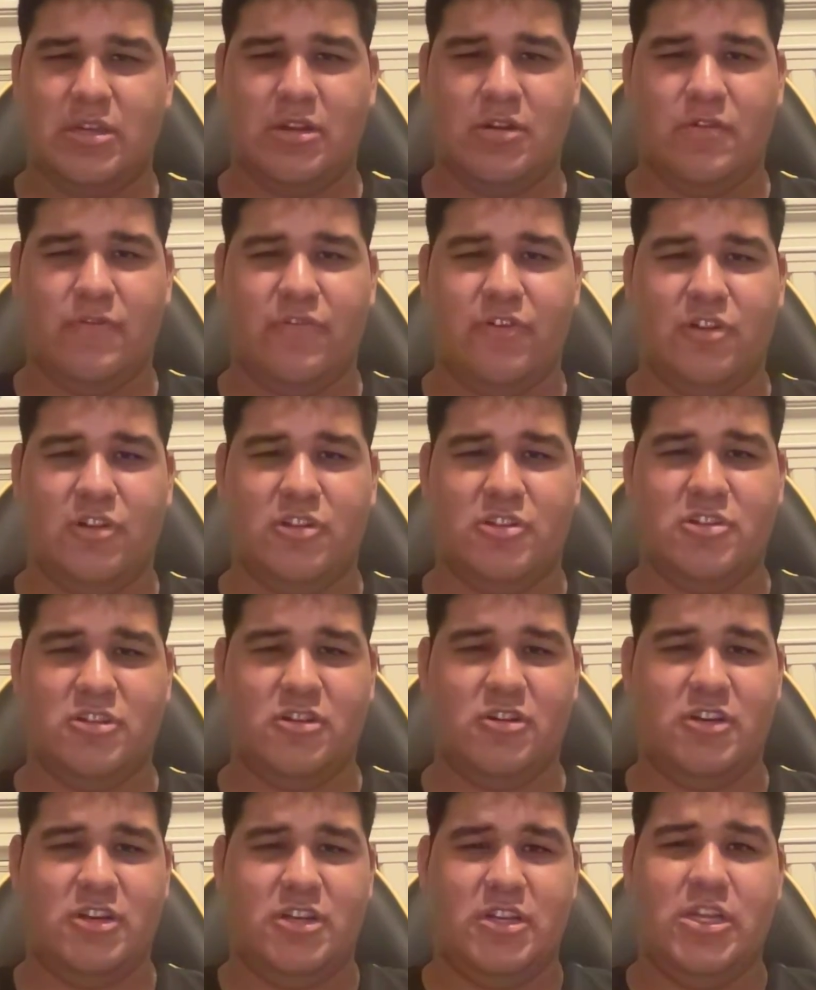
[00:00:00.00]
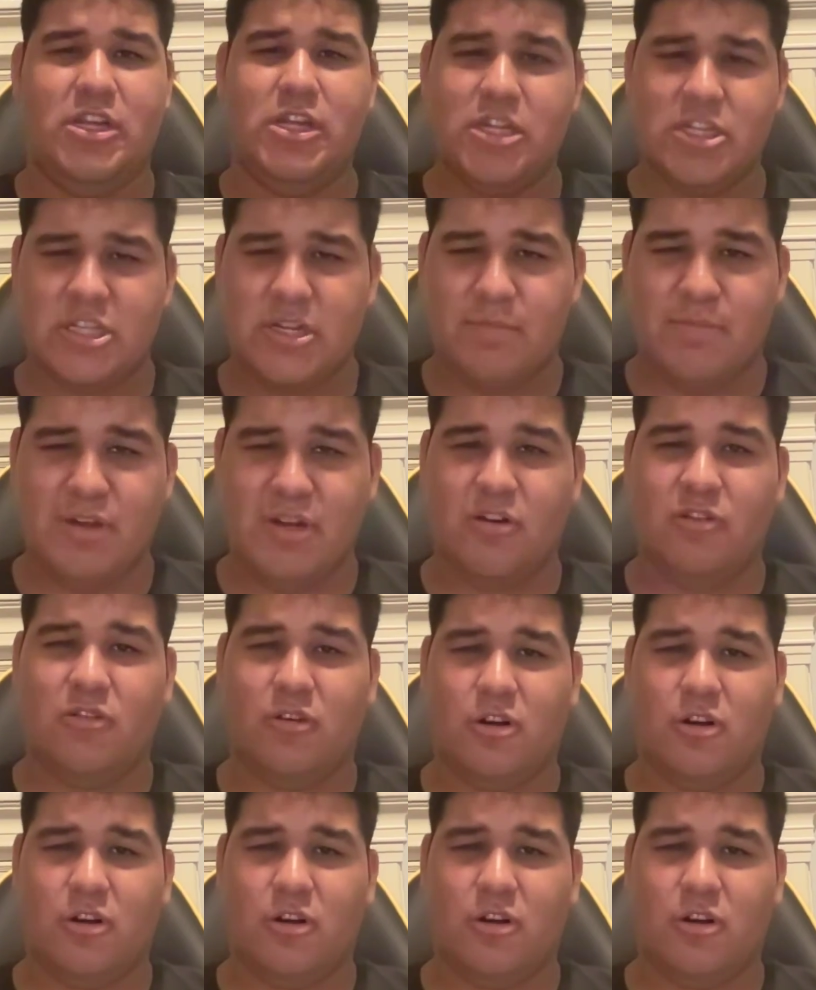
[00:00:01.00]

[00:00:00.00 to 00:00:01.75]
you know, Villager and Isabelle